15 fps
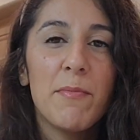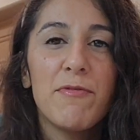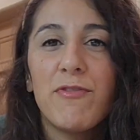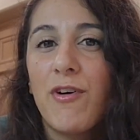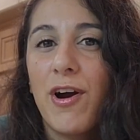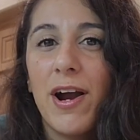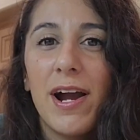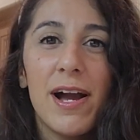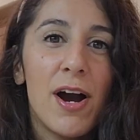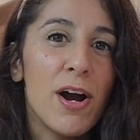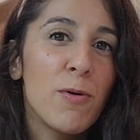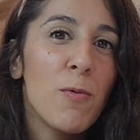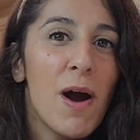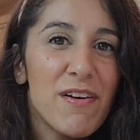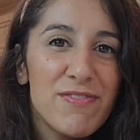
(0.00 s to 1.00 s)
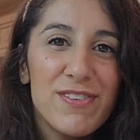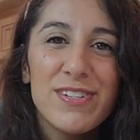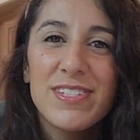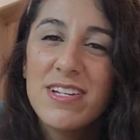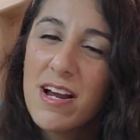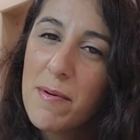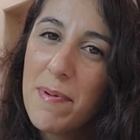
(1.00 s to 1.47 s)
for our
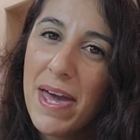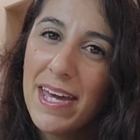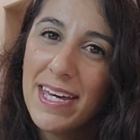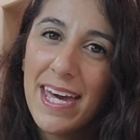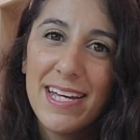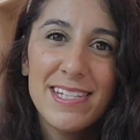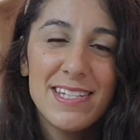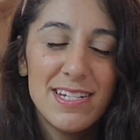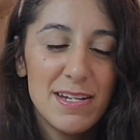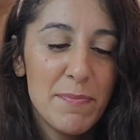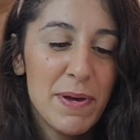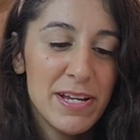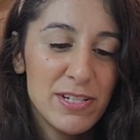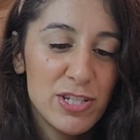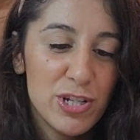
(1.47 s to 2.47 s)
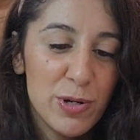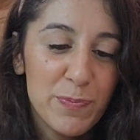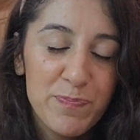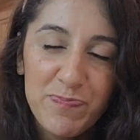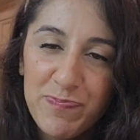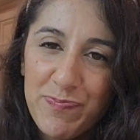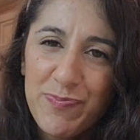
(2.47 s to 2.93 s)
waffles and our pancakes to dip into.
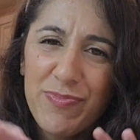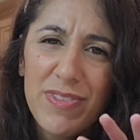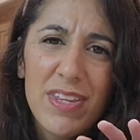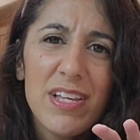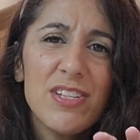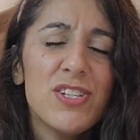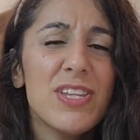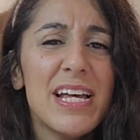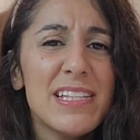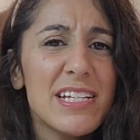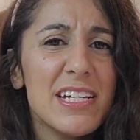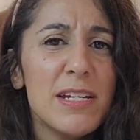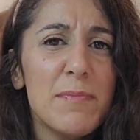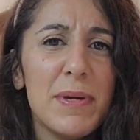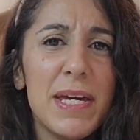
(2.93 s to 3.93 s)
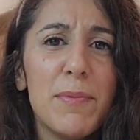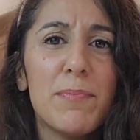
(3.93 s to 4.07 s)
So that's going to be